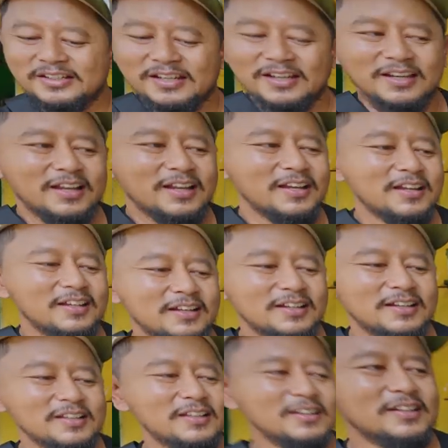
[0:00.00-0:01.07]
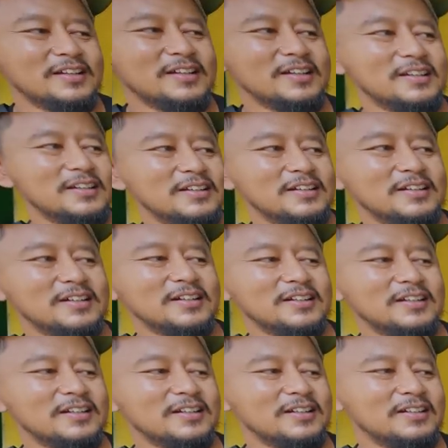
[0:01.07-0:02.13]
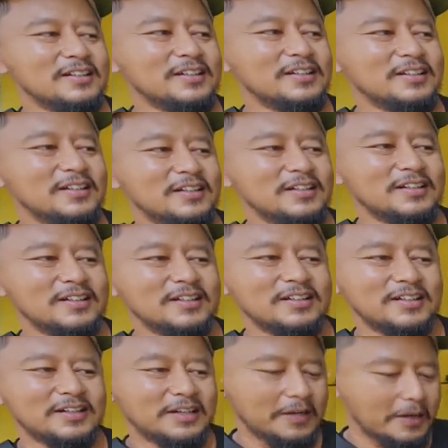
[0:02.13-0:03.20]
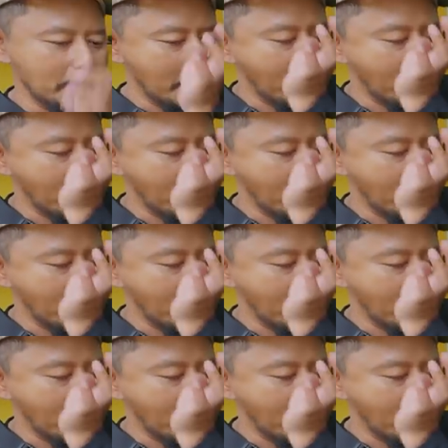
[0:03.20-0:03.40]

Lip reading: No words are spoken by the person on screen.